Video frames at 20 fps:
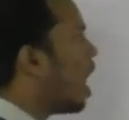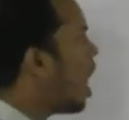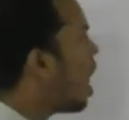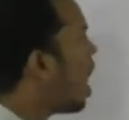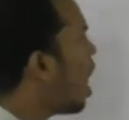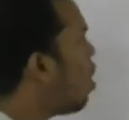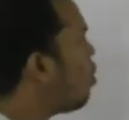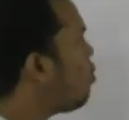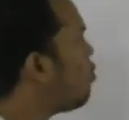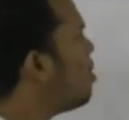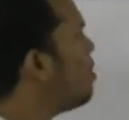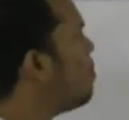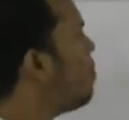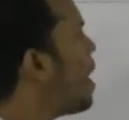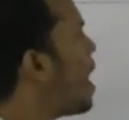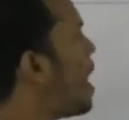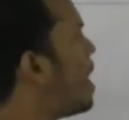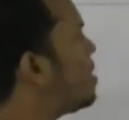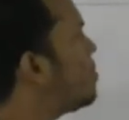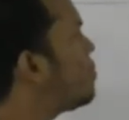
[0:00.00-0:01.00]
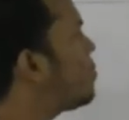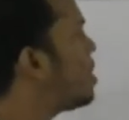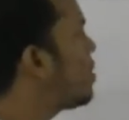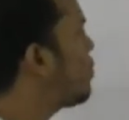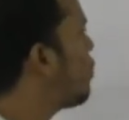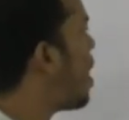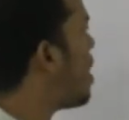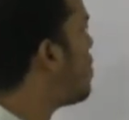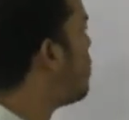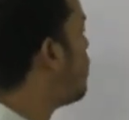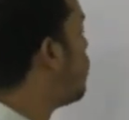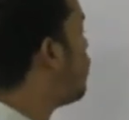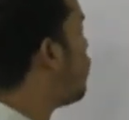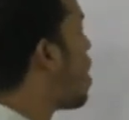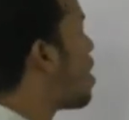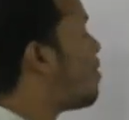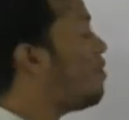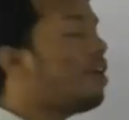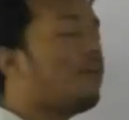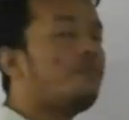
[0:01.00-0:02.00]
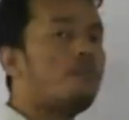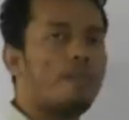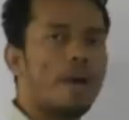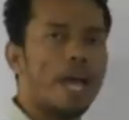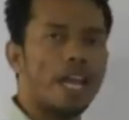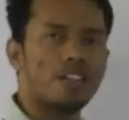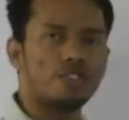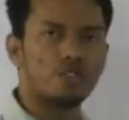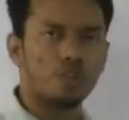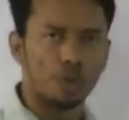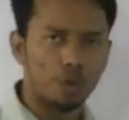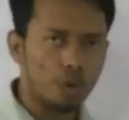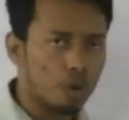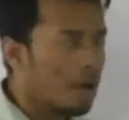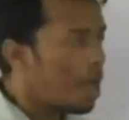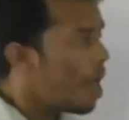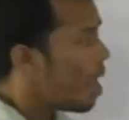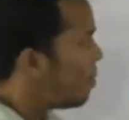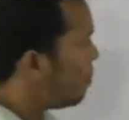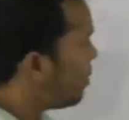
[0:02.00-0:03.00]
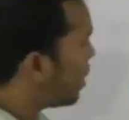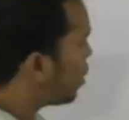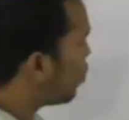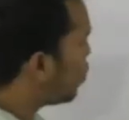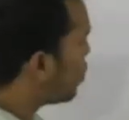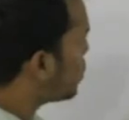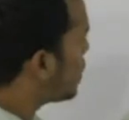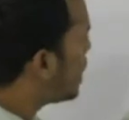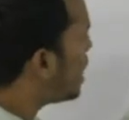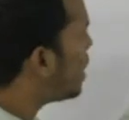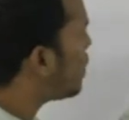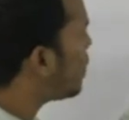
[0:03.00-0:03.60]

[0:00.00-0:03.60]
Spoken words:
How will you balance it? Why we have to balance, you know? Because here